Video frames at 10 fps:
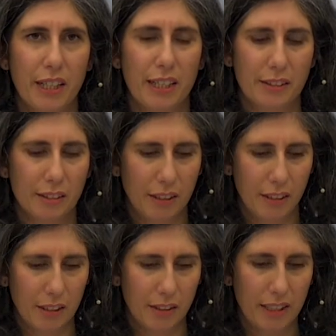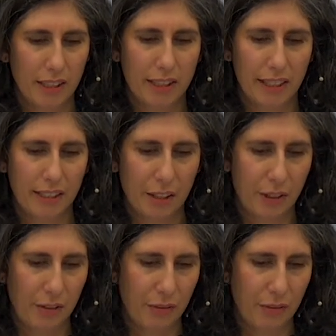and uh, the Legal and
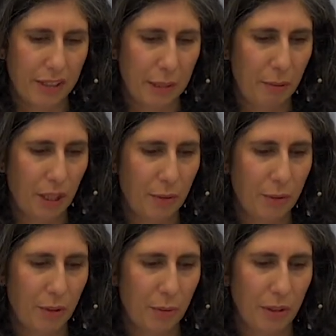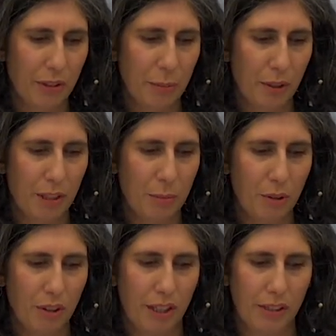Executive Affairs Department, we are
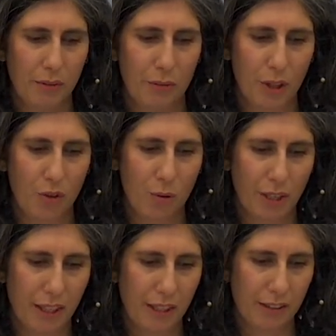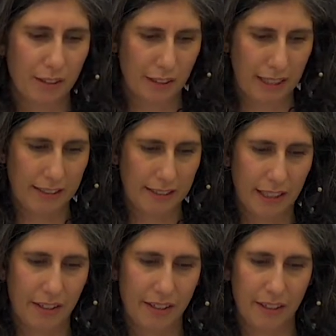responsible that, for ensuring that ESA
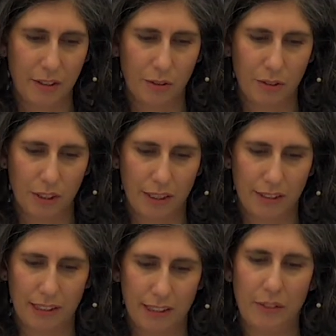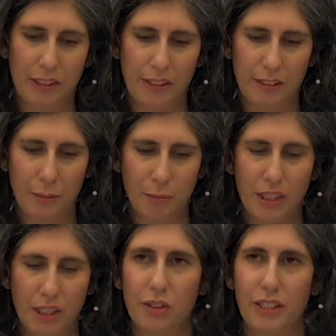carries out its activities in
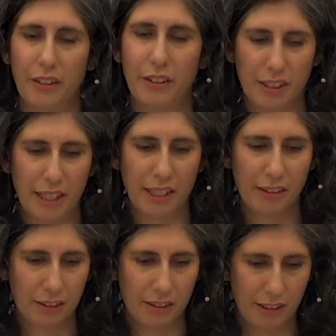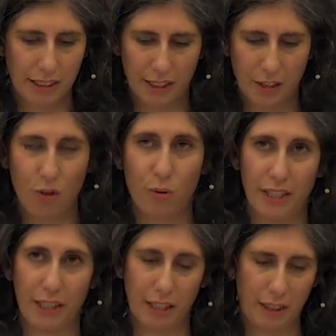monitoring the states and
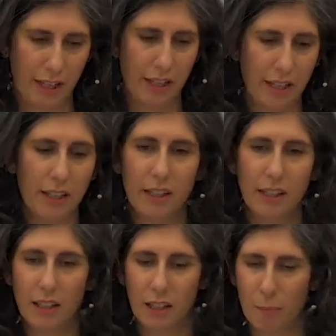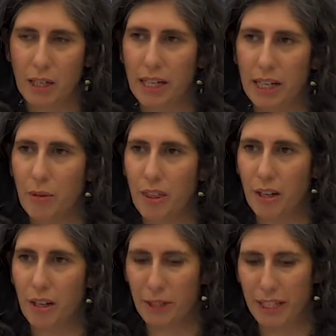ensuring that they comply with
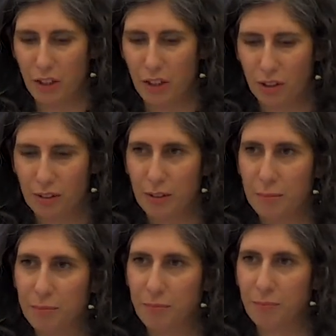their obligations.